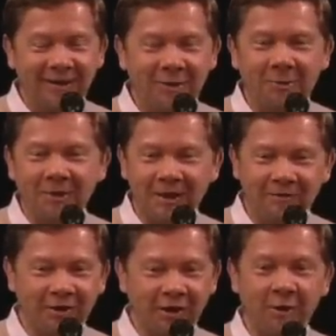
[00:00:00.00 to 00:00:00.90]
You could
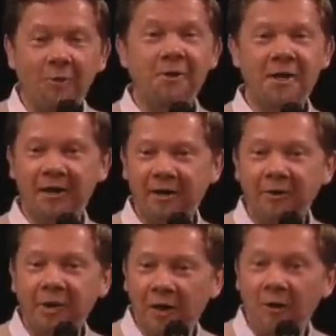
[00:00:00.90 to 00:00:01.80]
never say, oh, now,
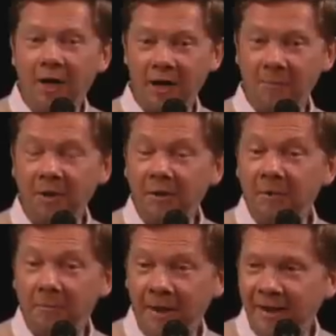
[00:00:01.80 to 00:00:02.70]
now I'm in the
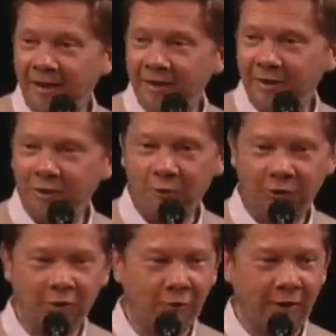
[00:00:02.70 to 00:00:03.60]
past. You
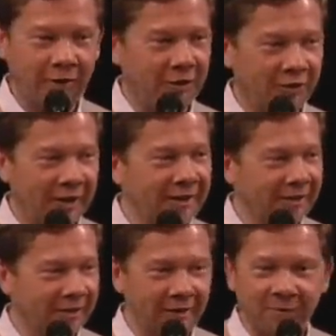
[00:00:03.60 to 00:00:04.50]
see, already the
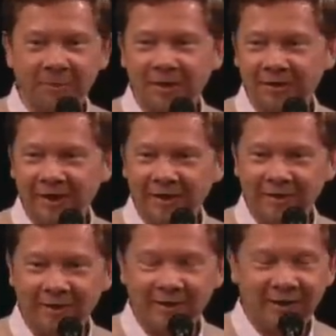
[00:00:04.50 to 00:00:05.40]
sentence doesn't make sense.